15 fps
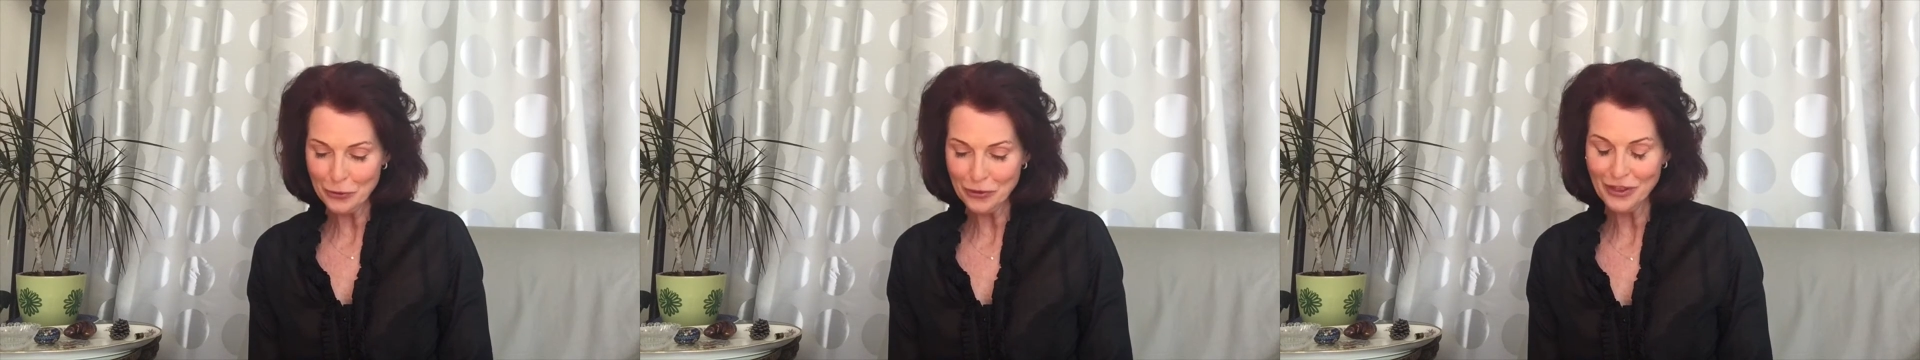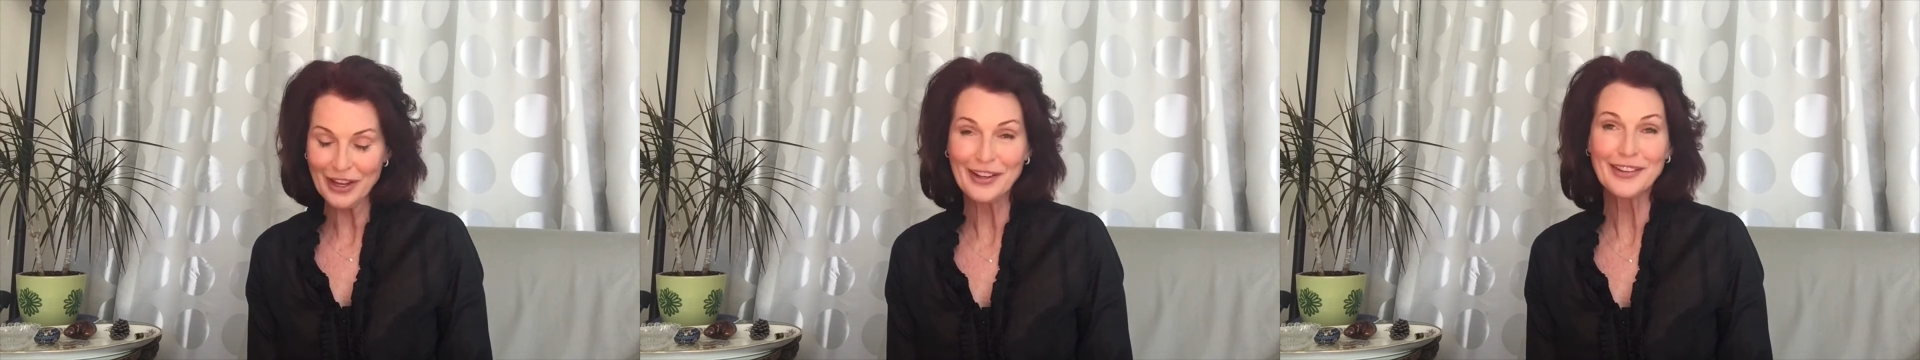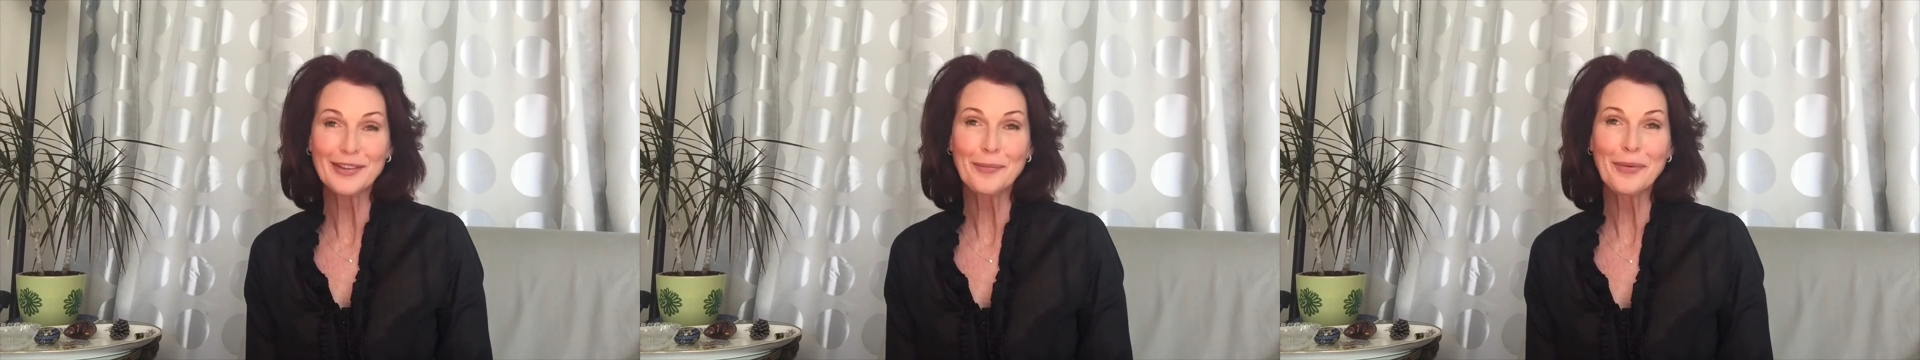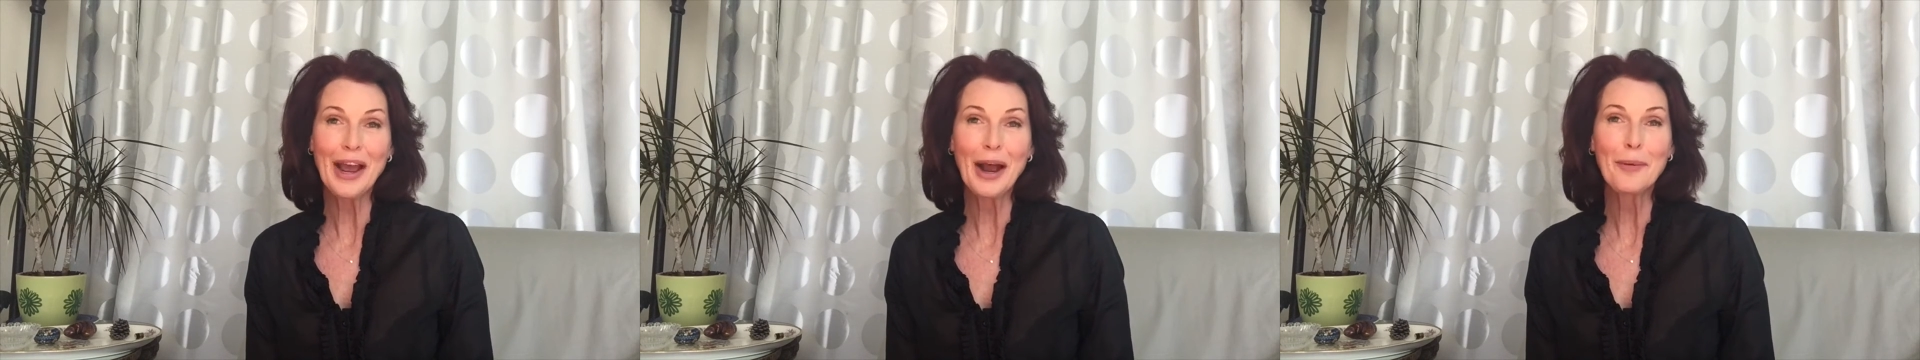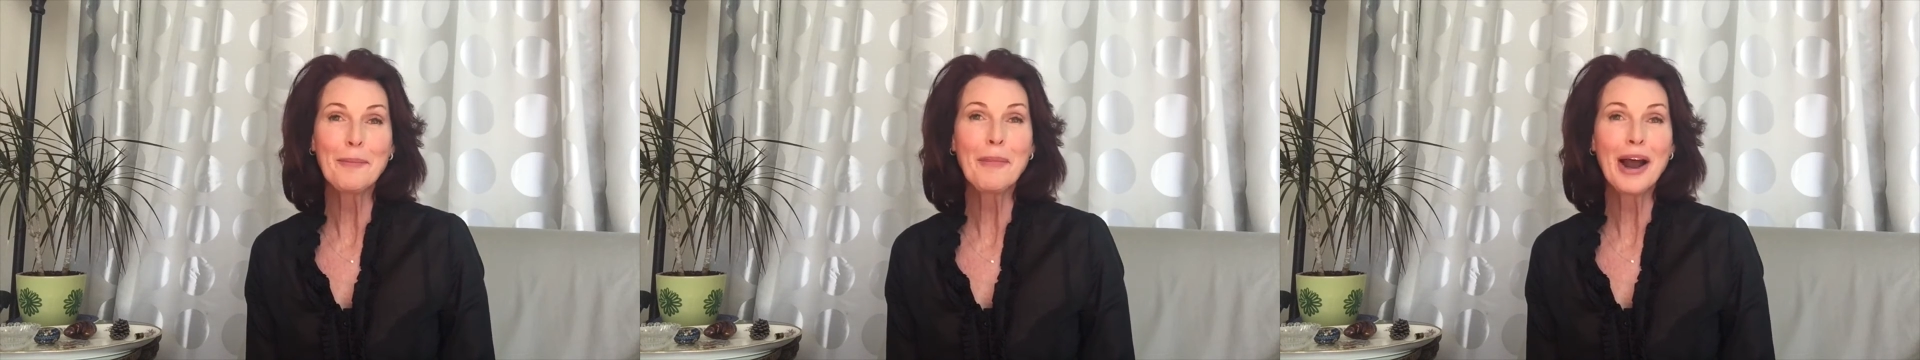things
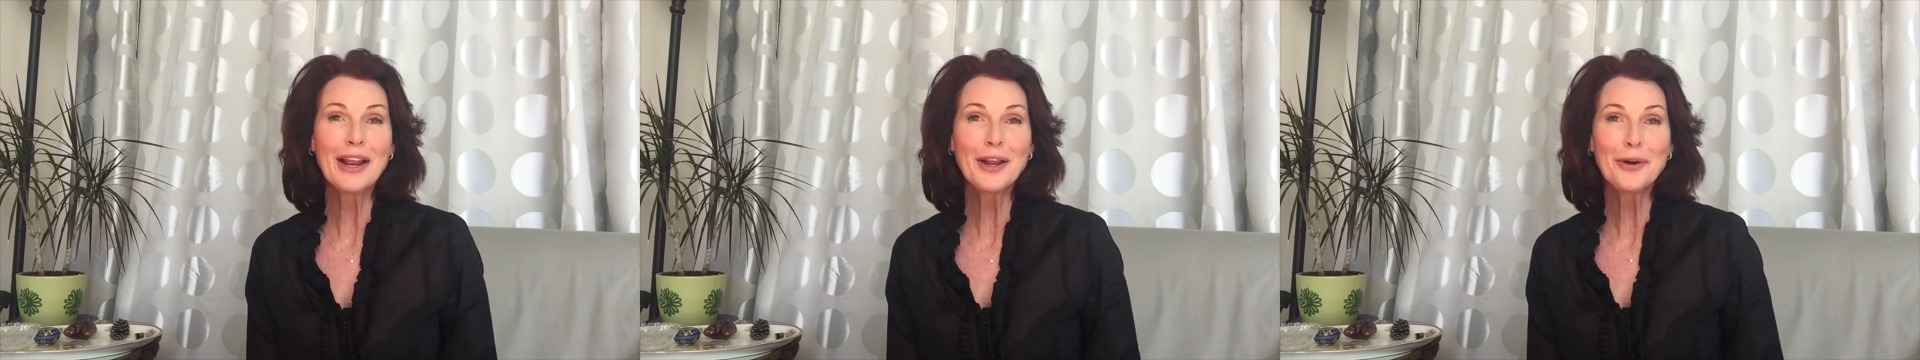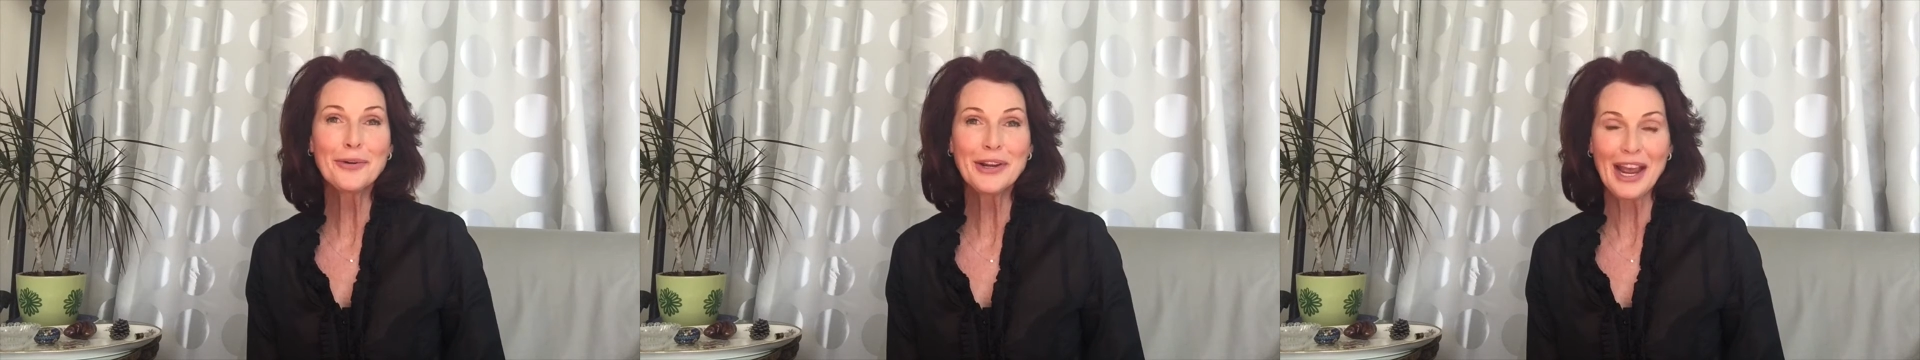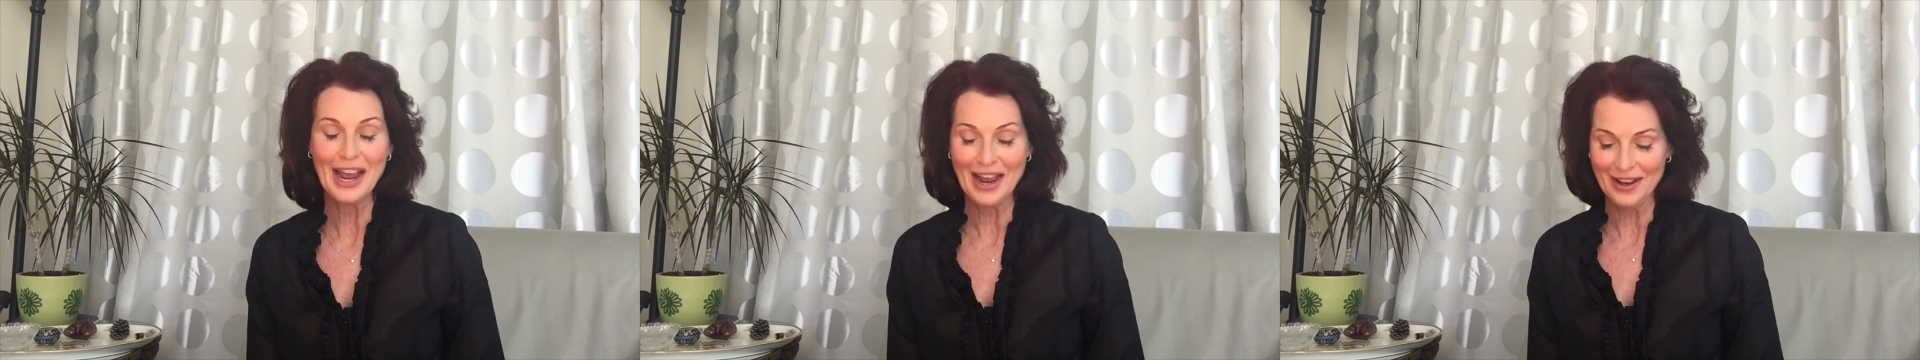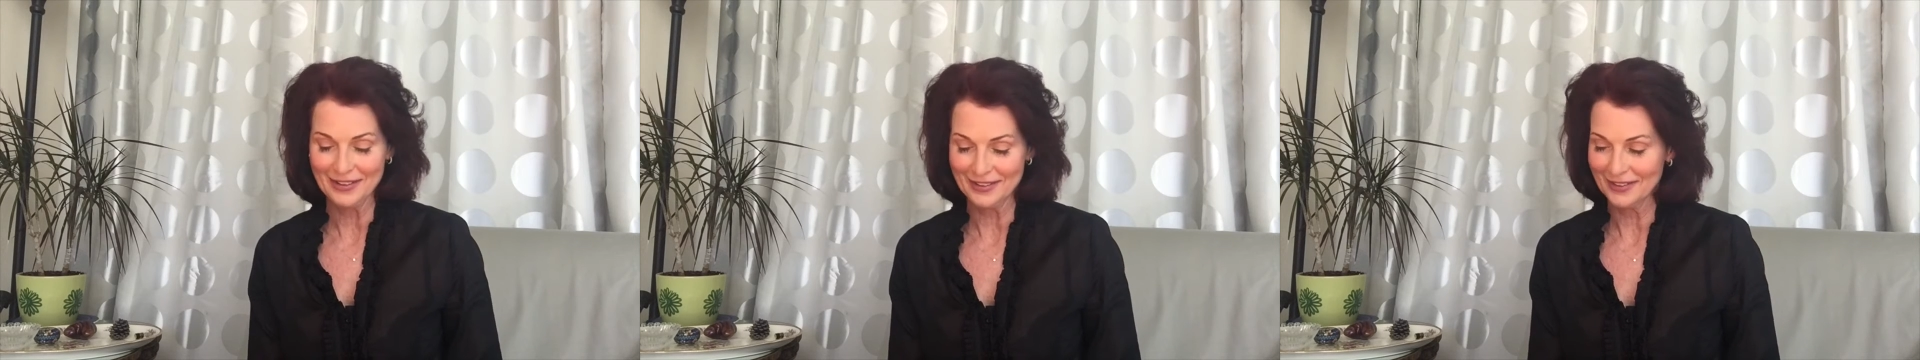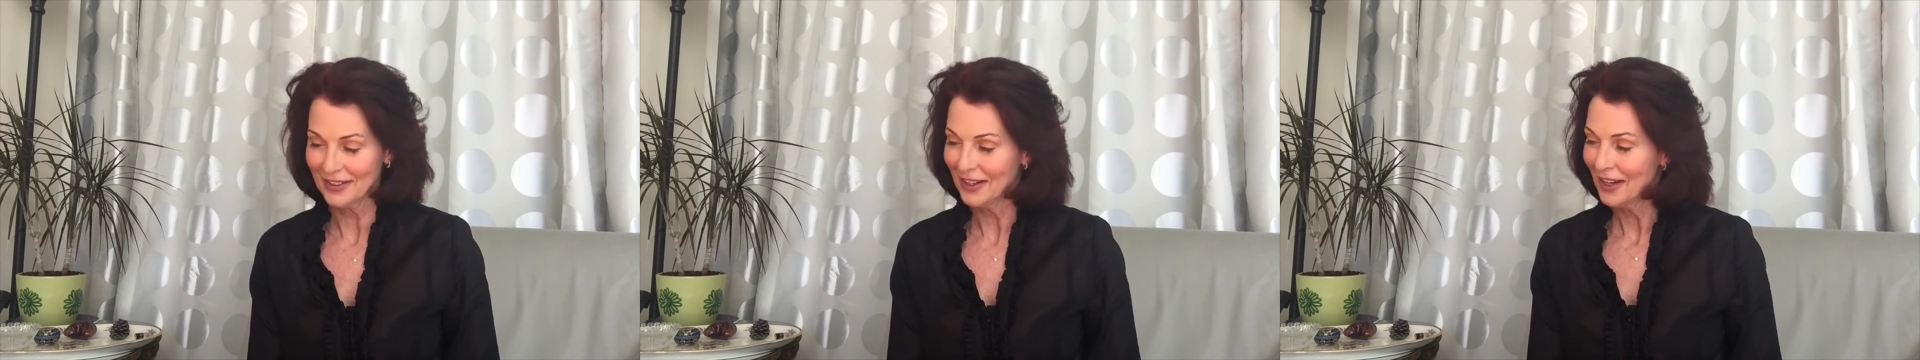about my own hats.